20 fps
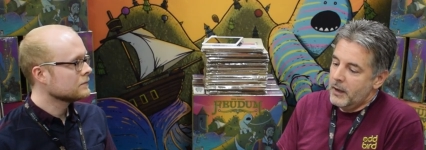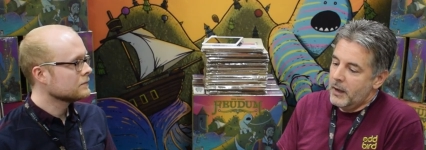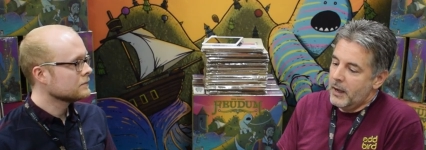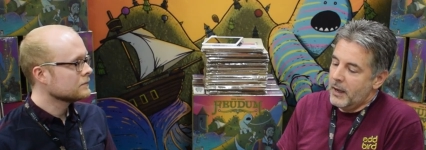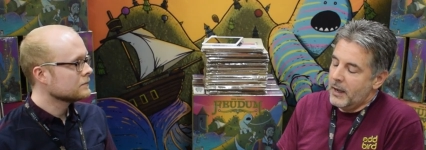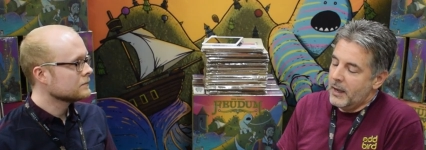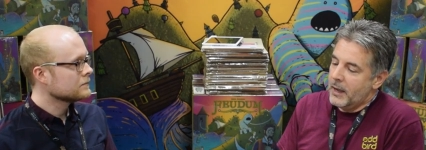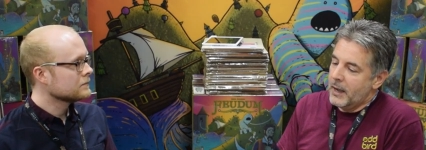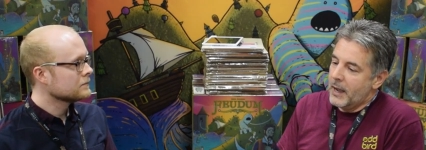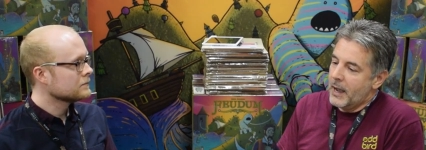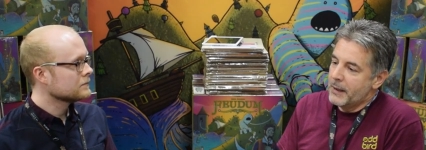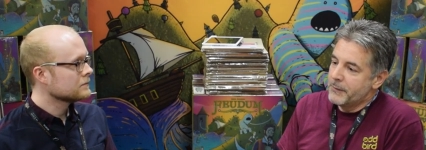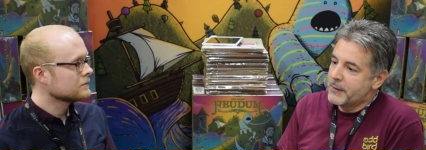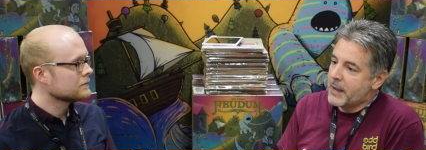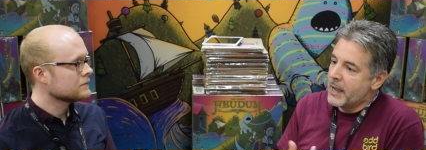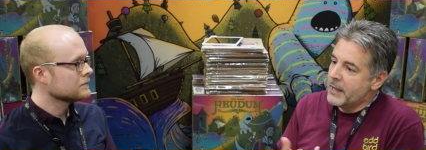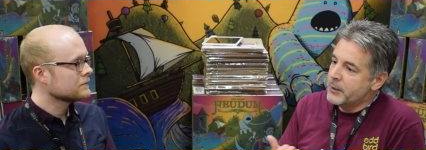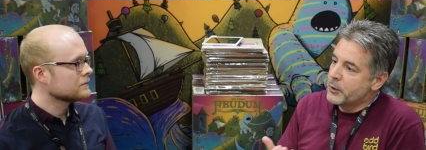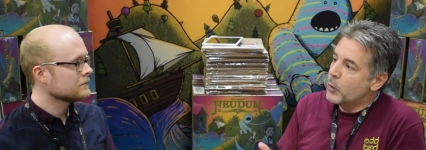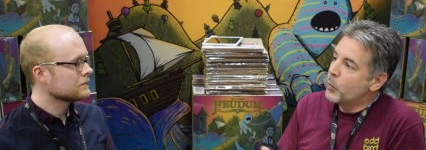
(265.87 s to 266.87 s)
Speaker 1: uh,
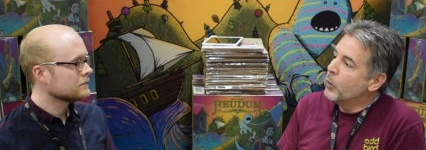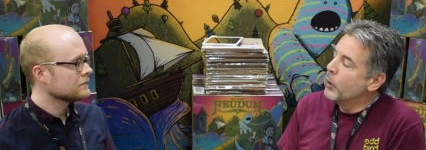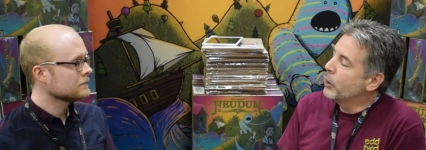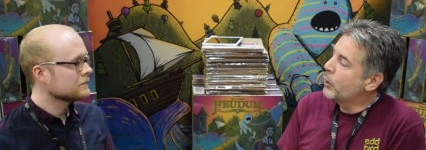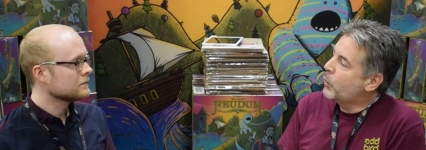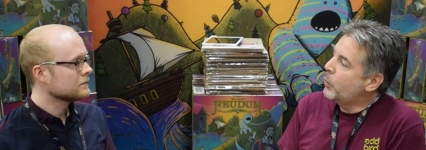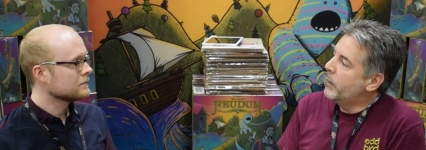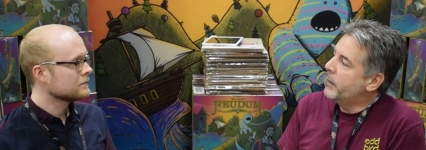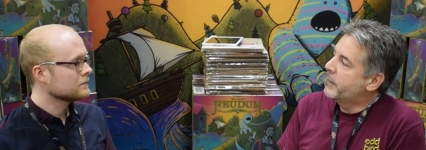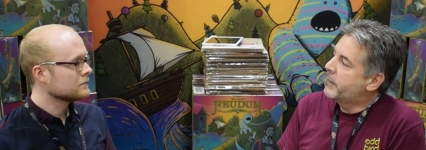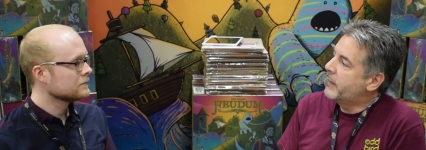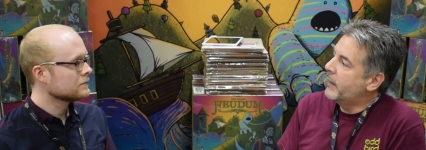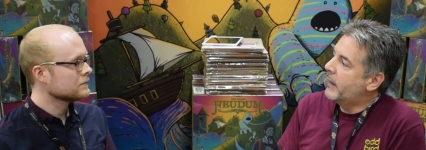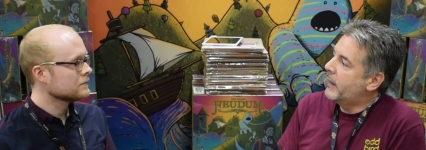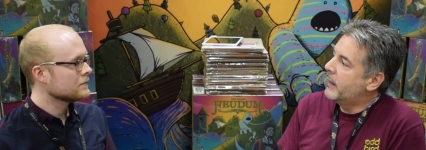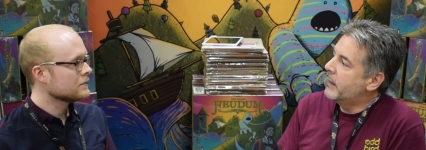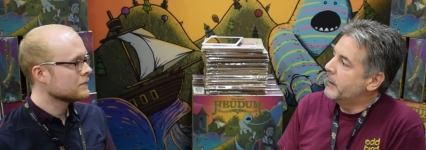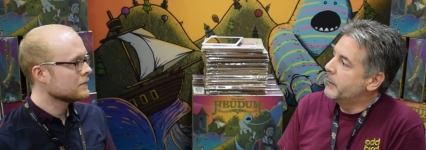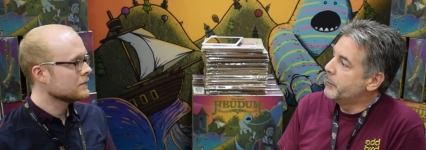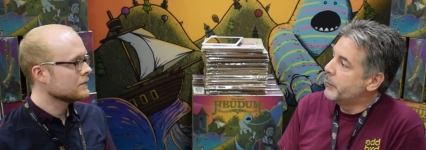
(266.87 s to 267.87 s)
I've gotten to work with
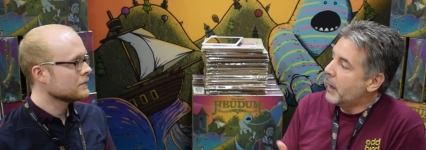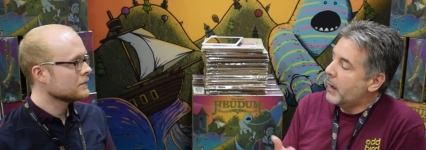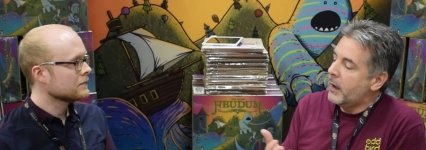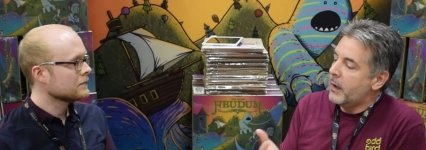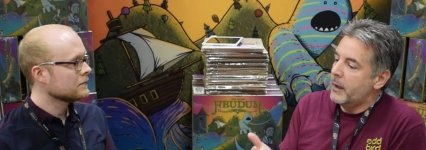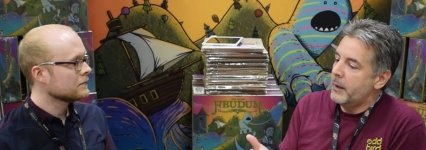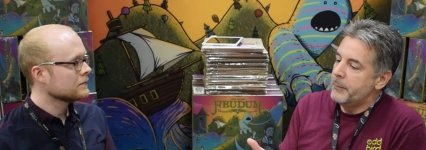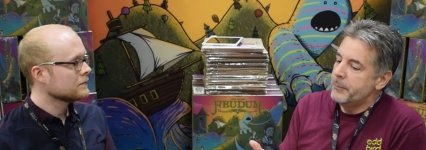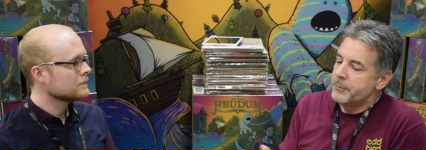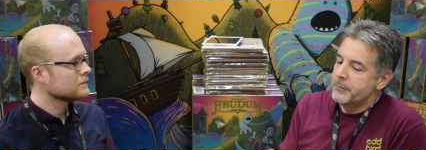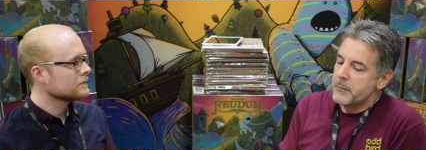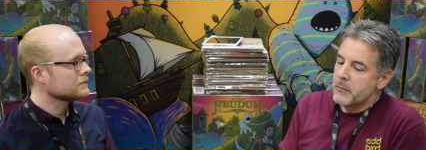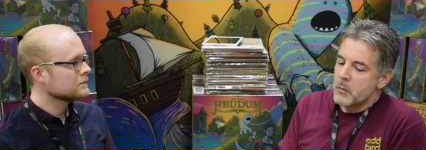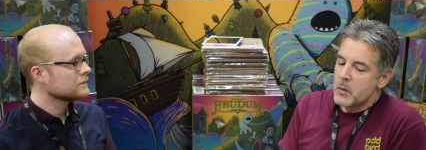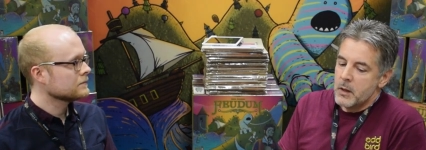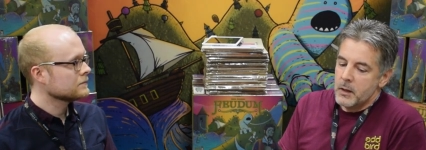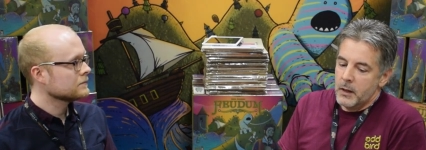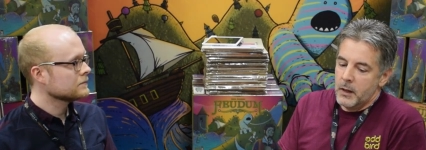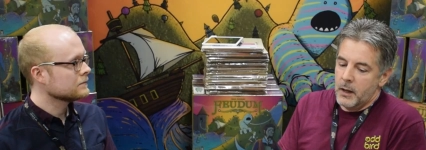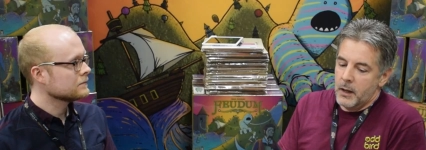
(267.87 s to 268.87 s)
uh, um,